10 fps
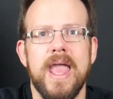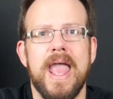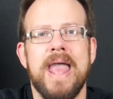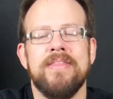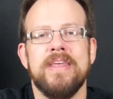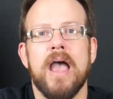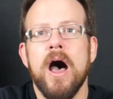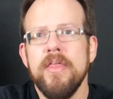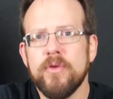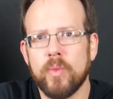And the
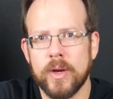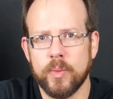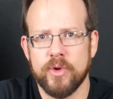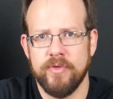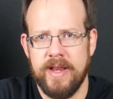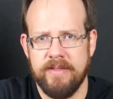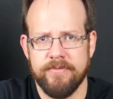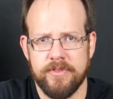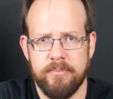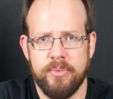other one we're reading
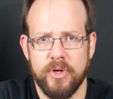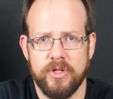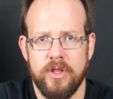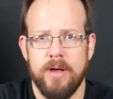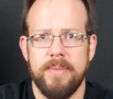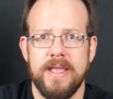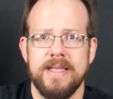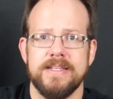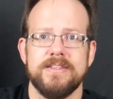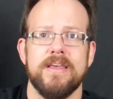for the book club
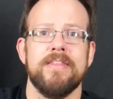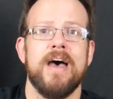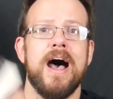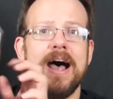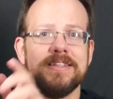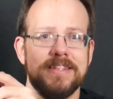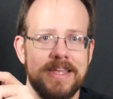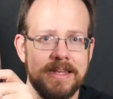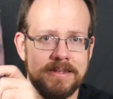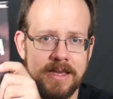is The
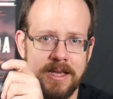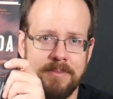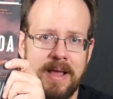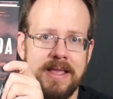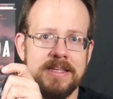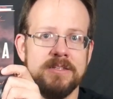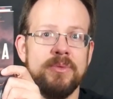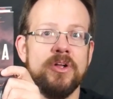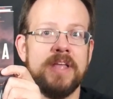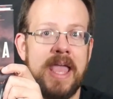Hacienda by
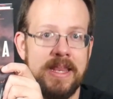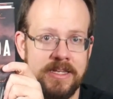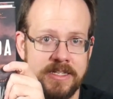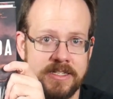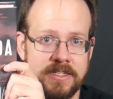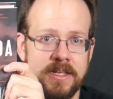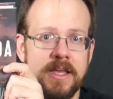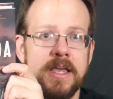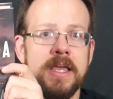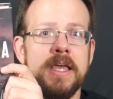Isabel Cañas.
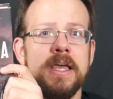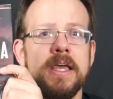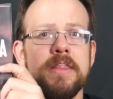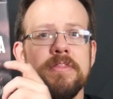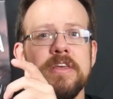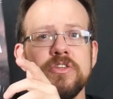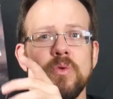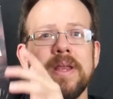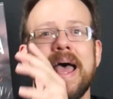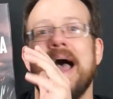This
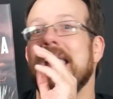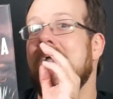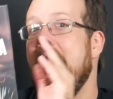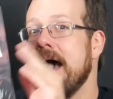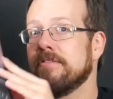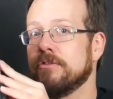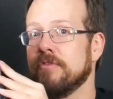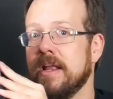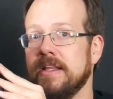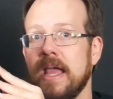one I haven't
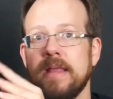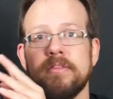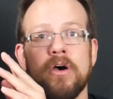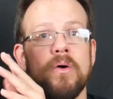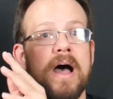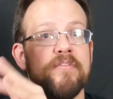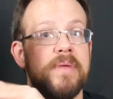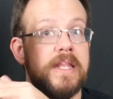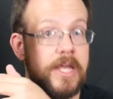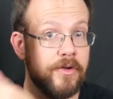read yet, though I've
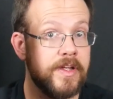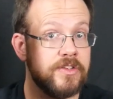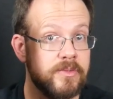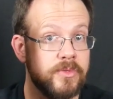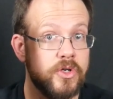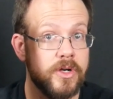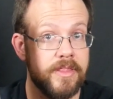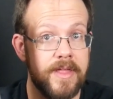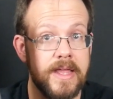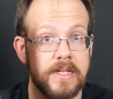been hearing some good
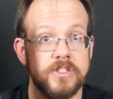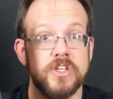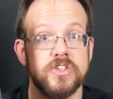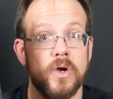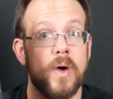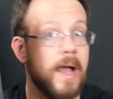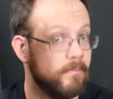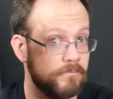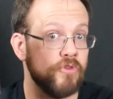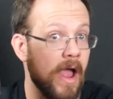things, so
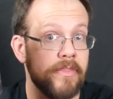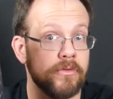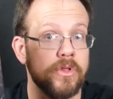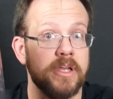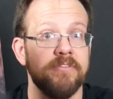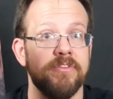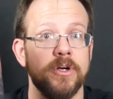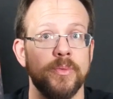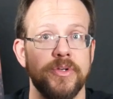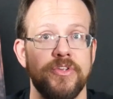I'm rather looking
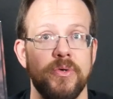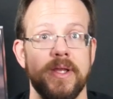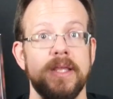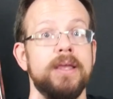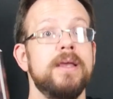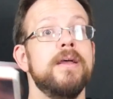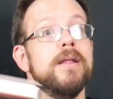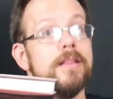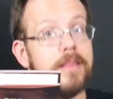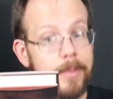forward to it.
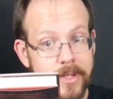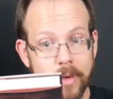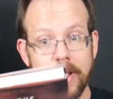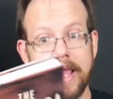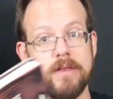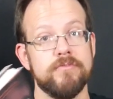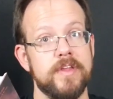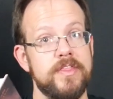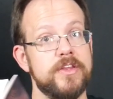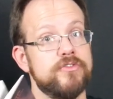Let me go ahead and
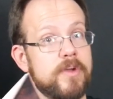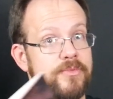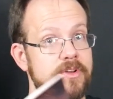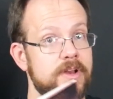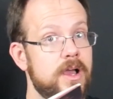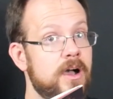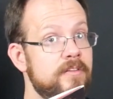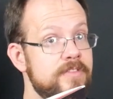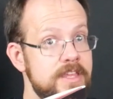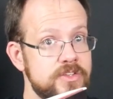read the description
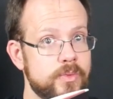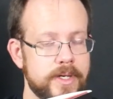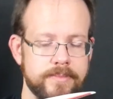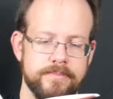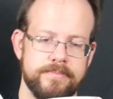of this one.